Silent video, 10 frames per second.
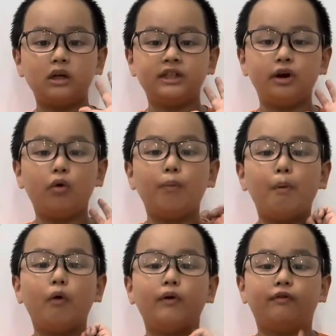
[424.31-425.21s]

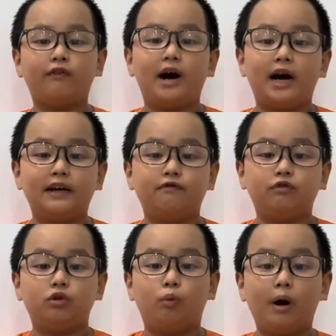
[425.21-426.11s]

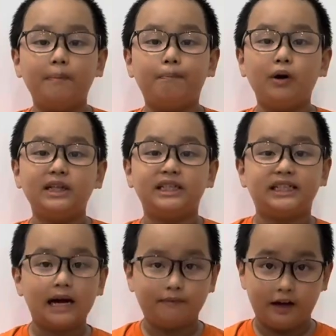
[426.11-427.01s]
0.5 to
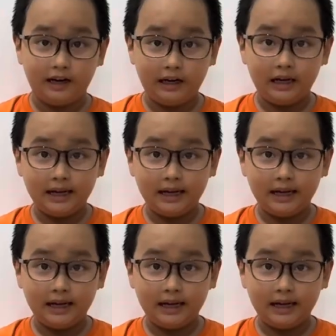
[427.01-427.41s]
1.7,